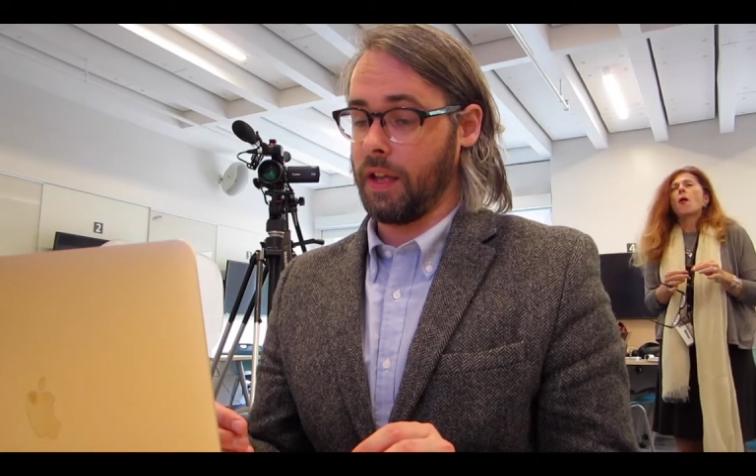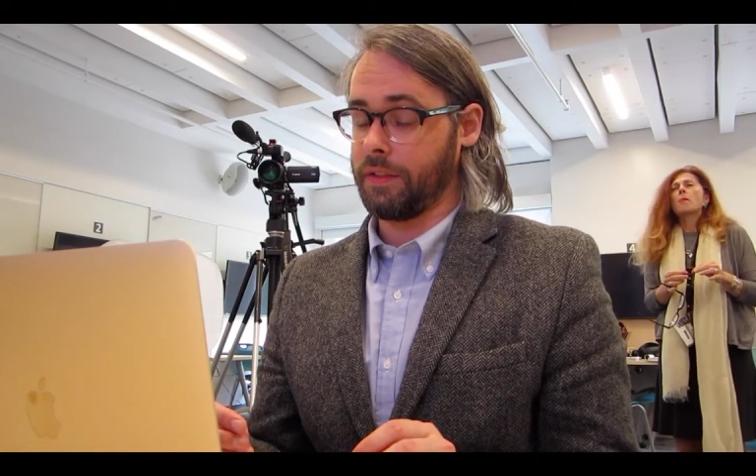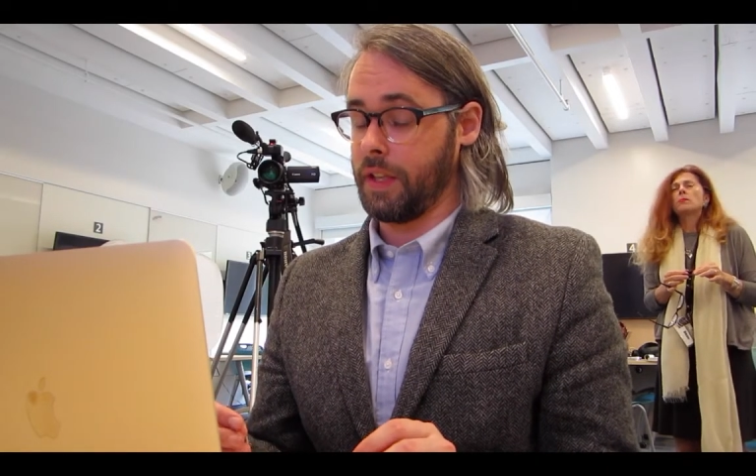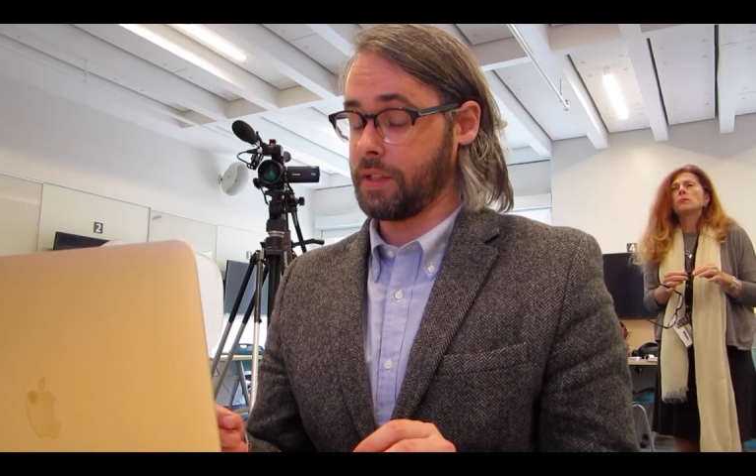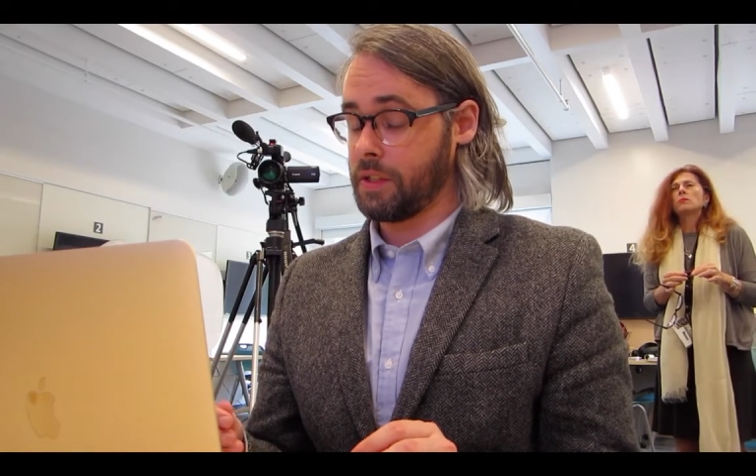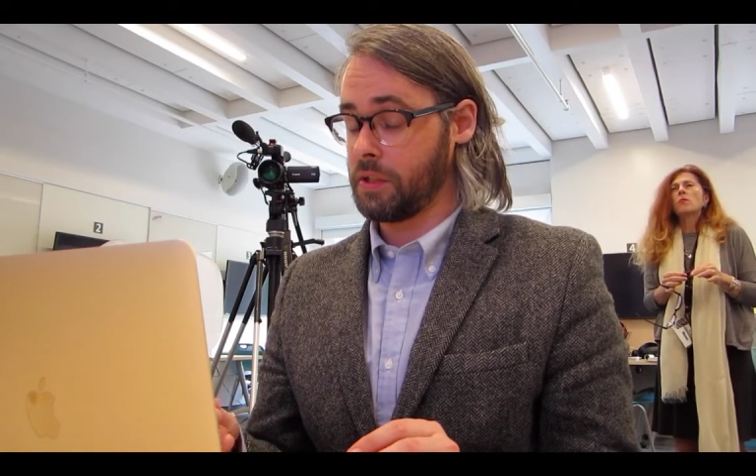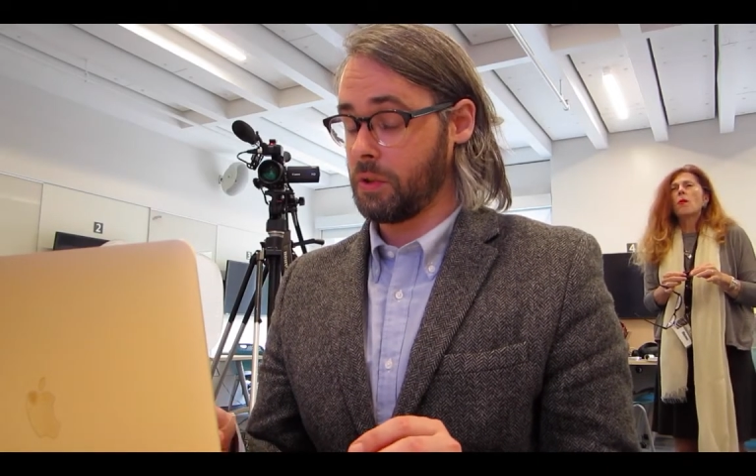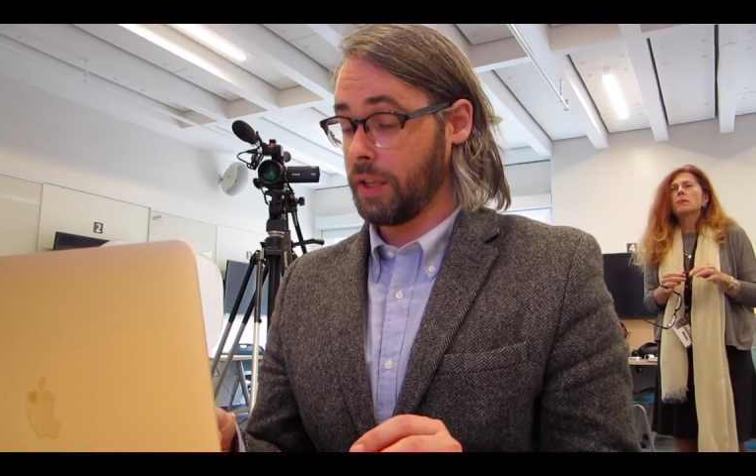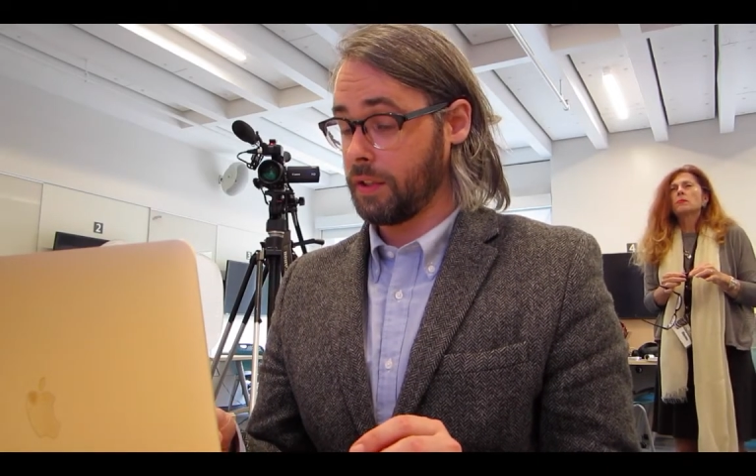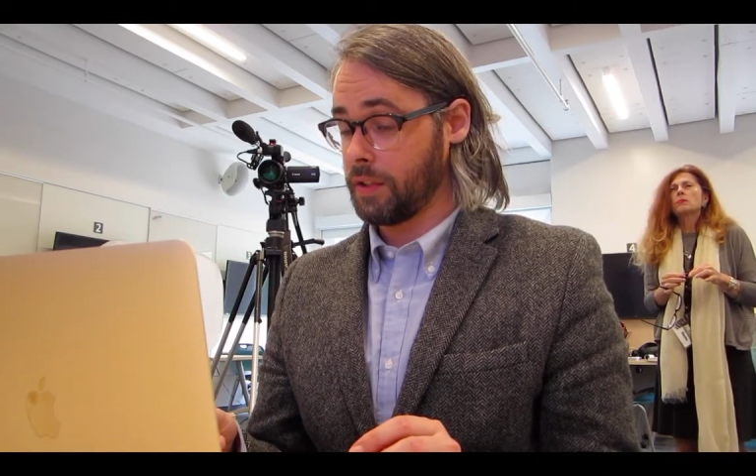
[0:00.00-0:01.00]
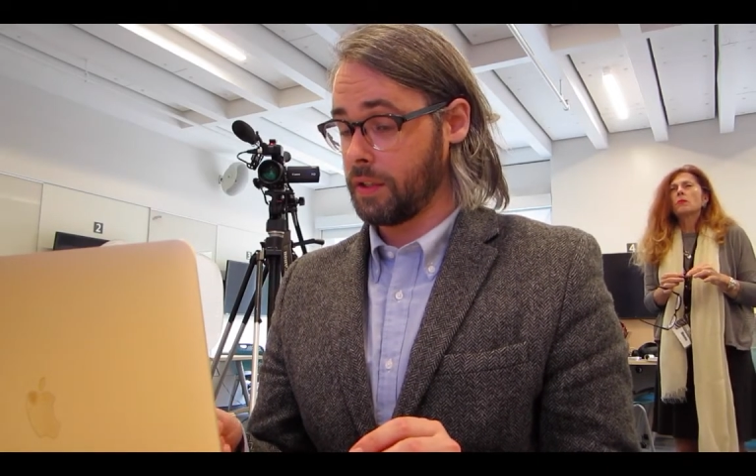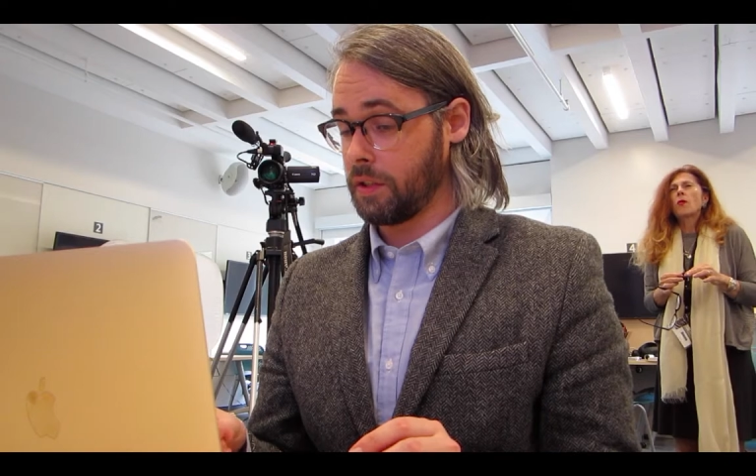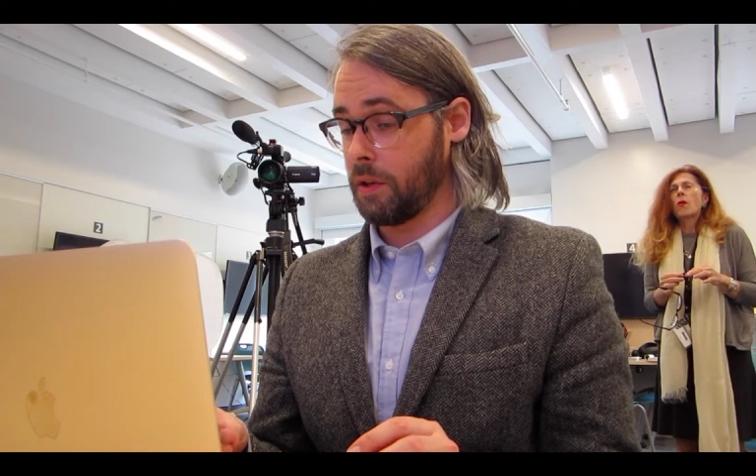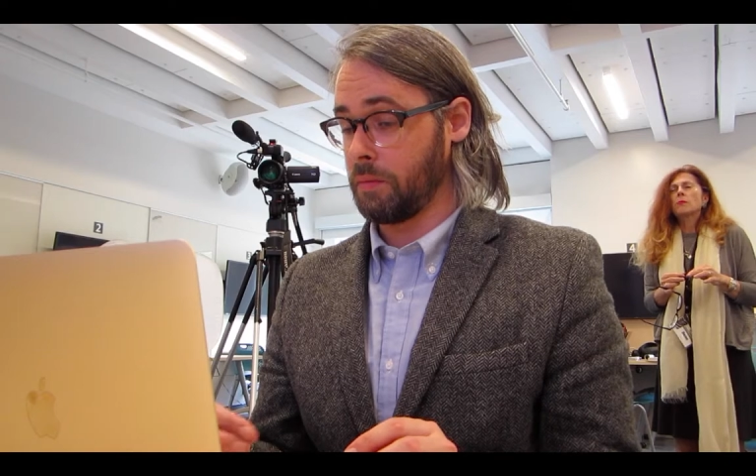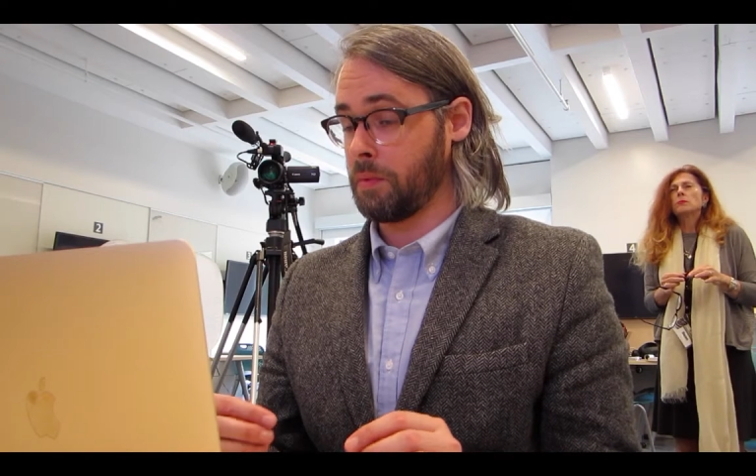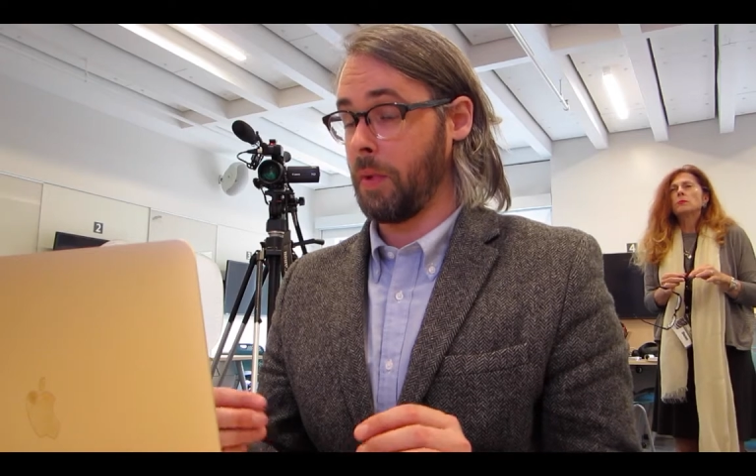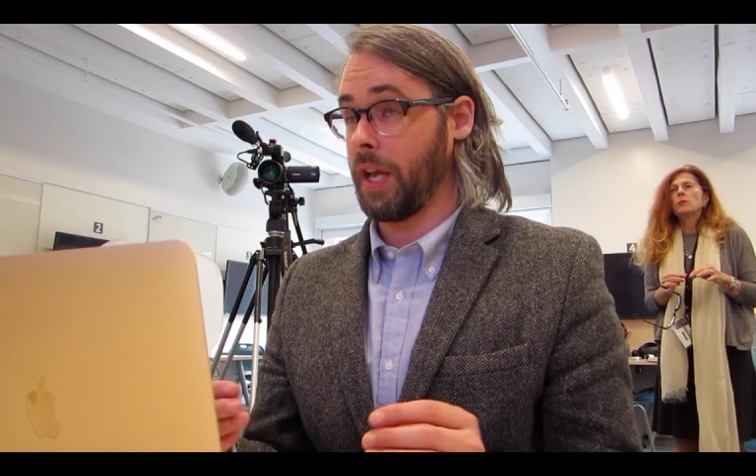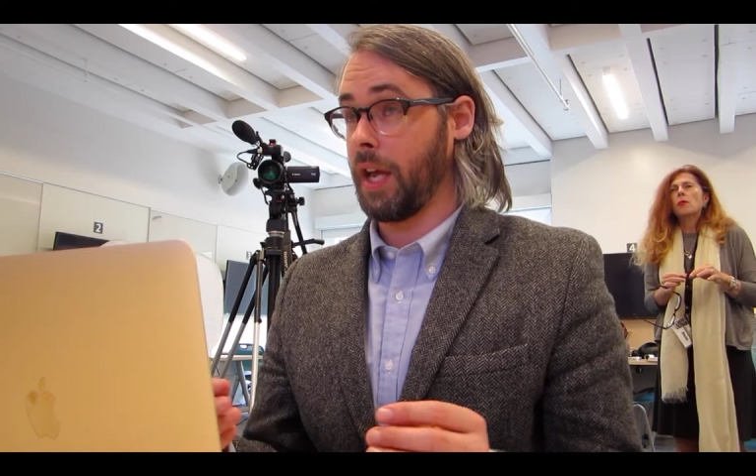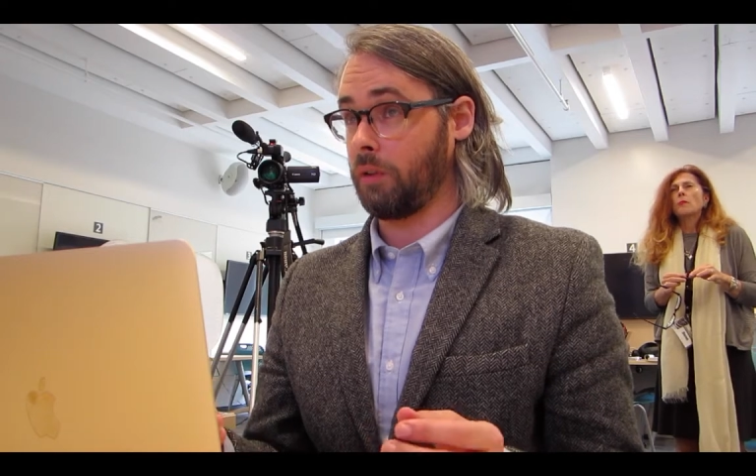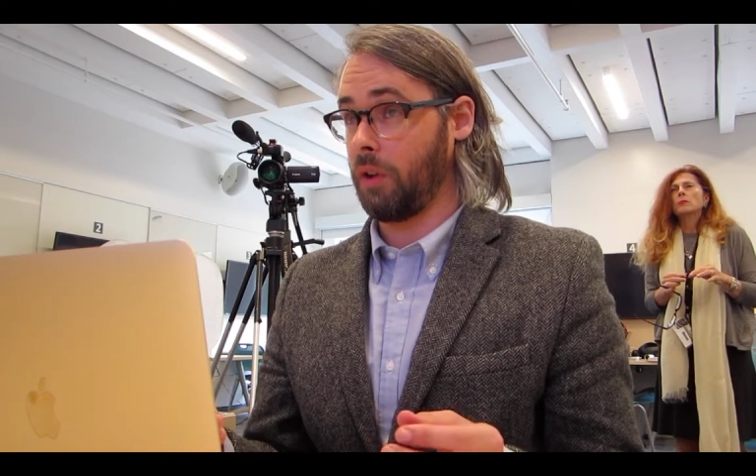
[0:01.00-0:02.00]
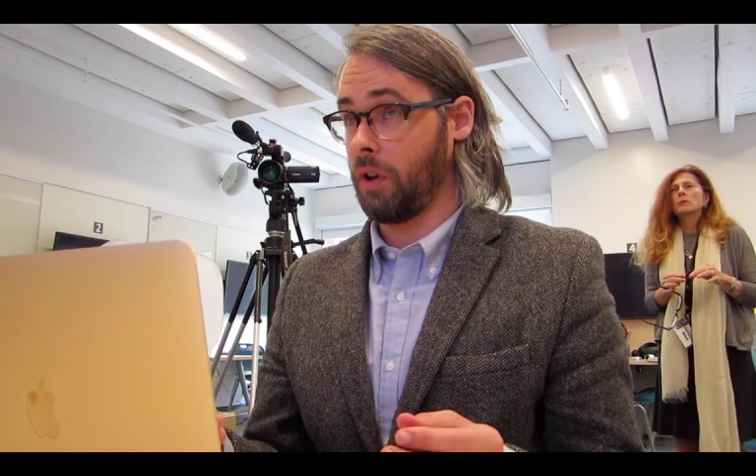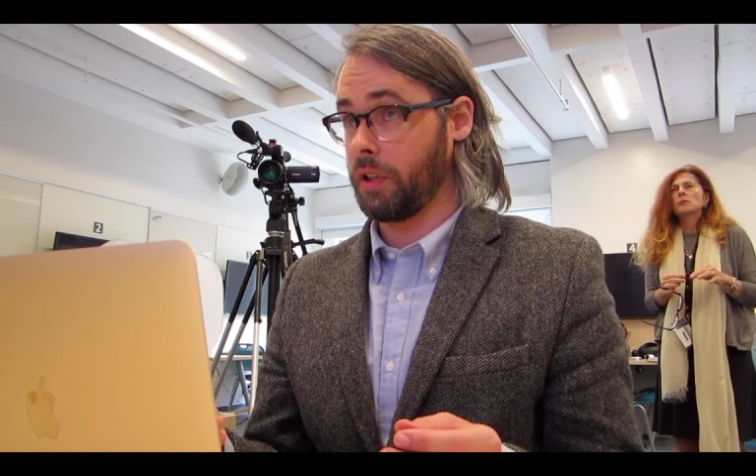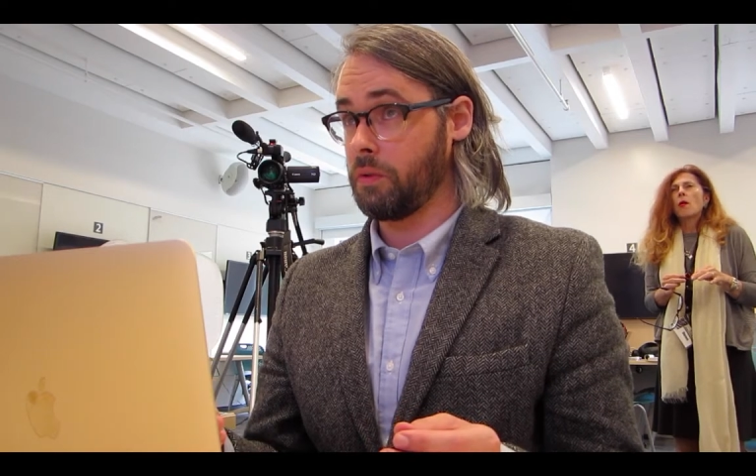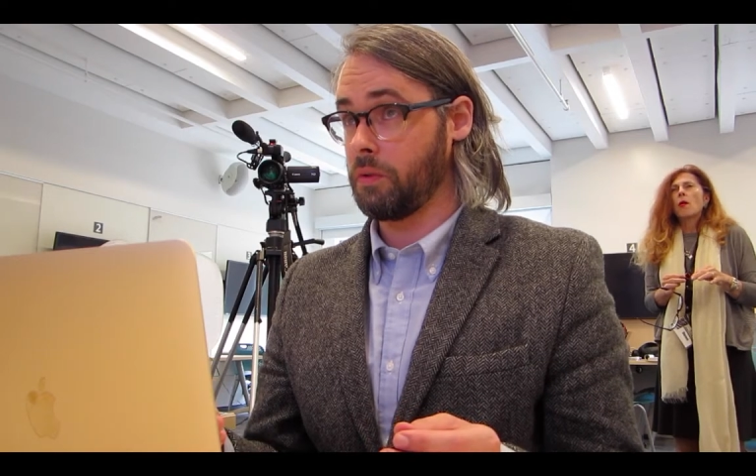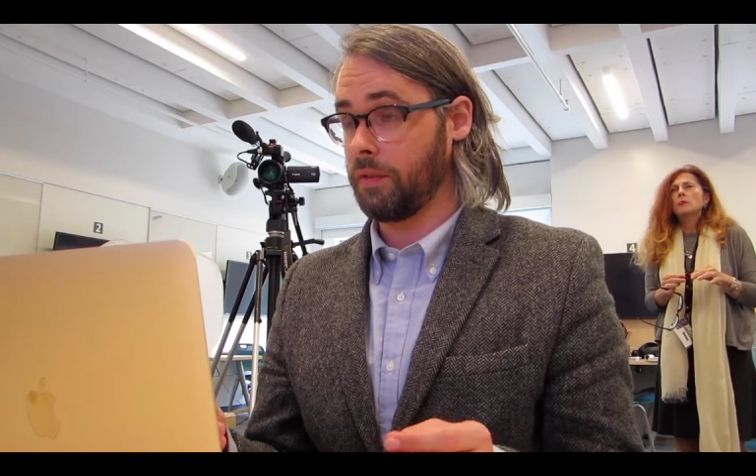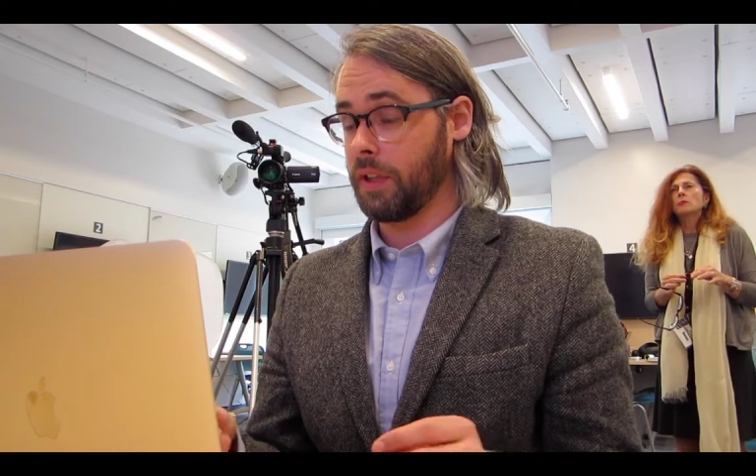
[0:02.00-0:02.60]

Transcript: its strength is determined by how long you give it